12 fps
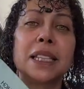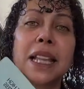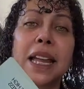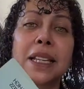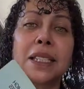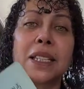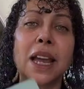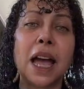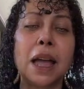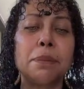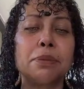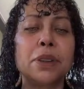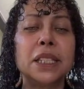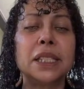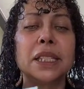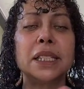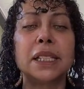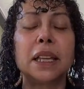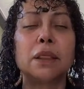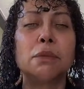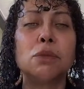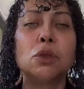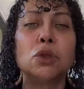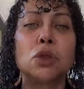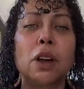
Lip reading: and that is your High Priestess and the Moon.